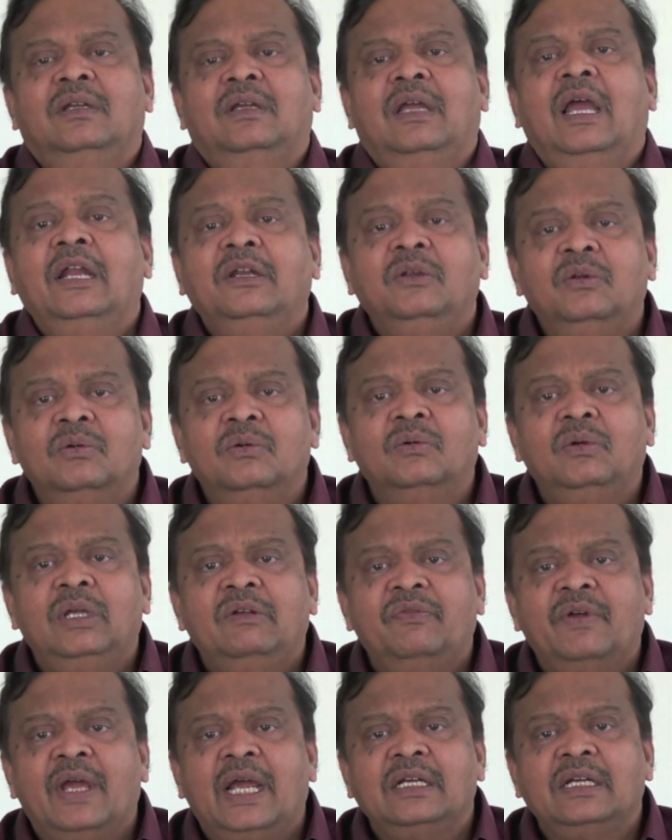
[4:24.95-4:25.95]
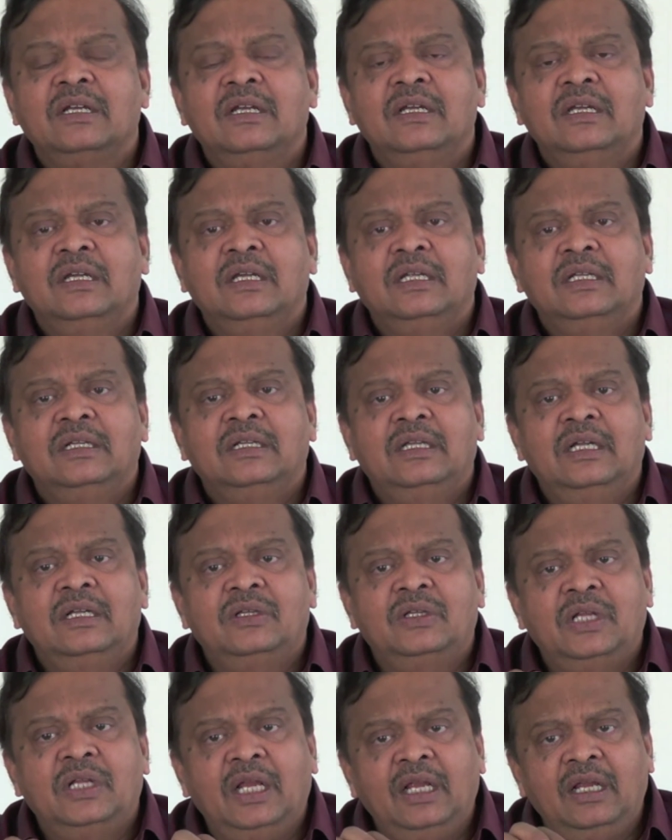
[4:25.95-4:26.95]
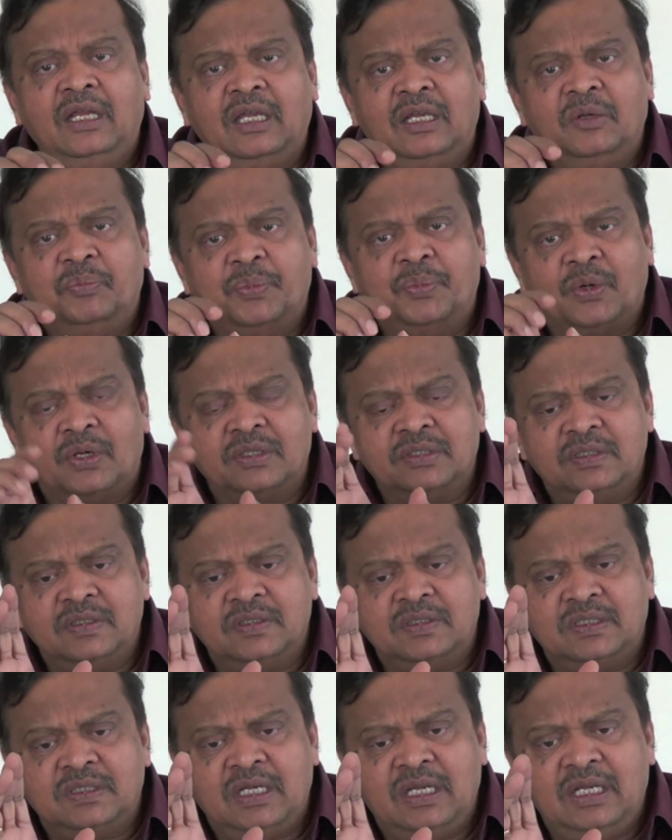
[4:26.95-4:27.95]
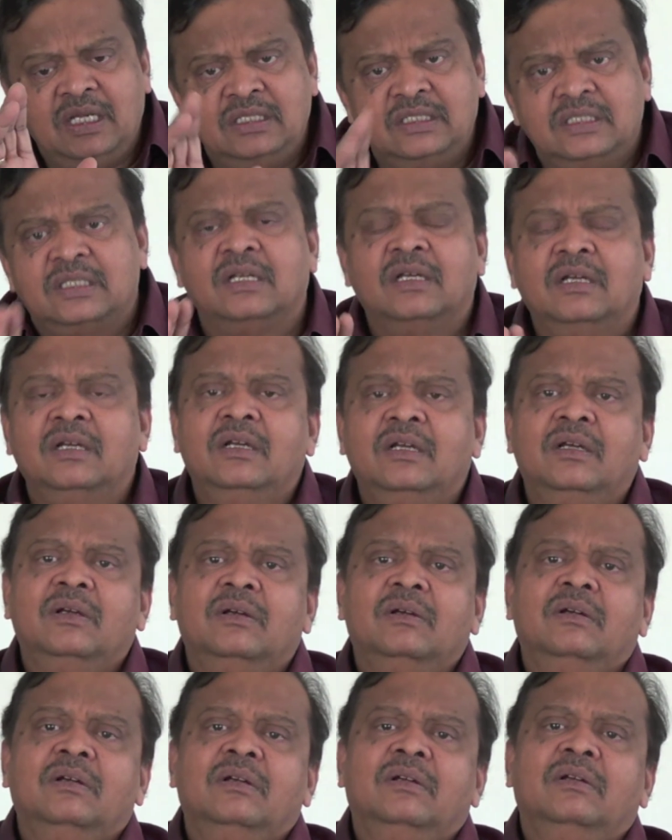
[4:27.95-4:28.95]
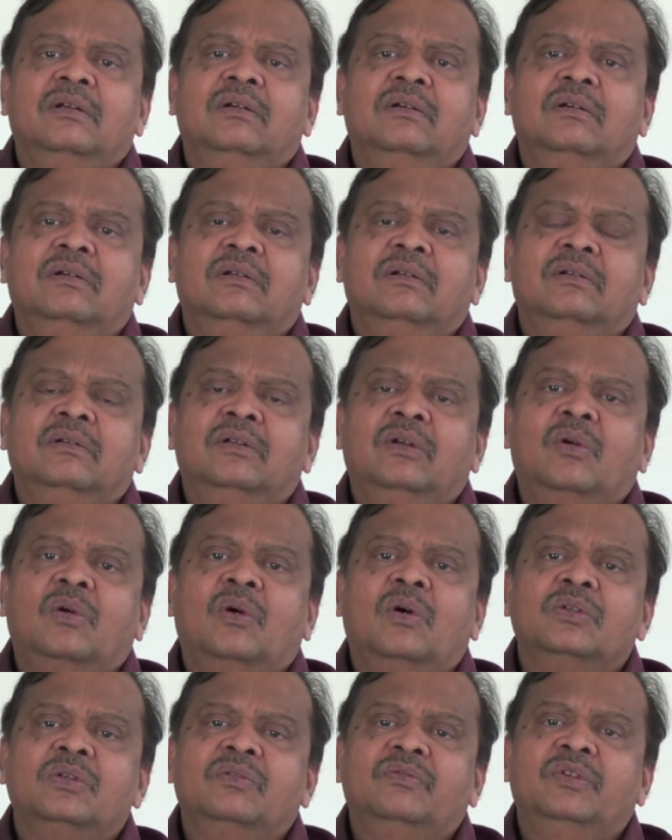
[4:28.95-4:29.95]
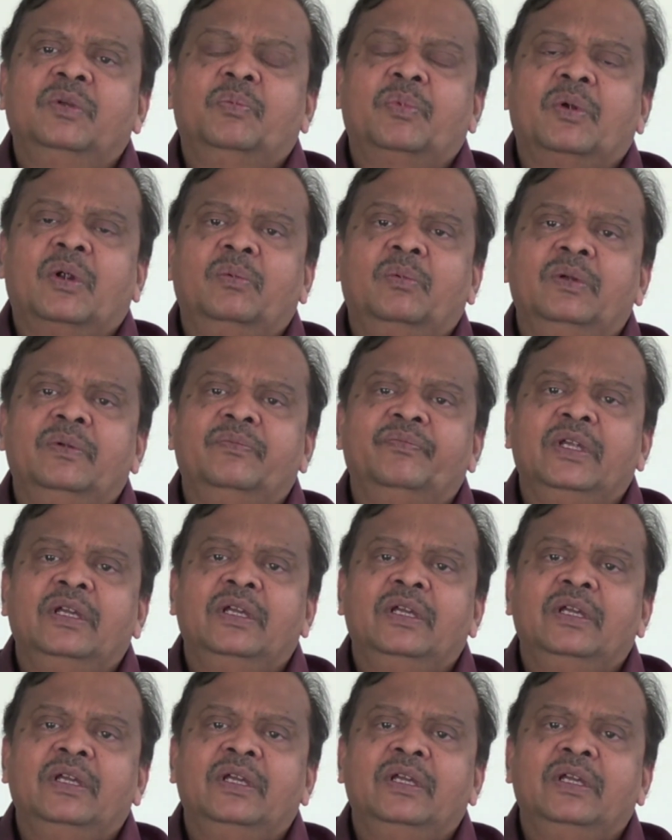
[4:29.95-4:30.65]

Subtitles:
And in fact, the thinking process is the cause of the problem.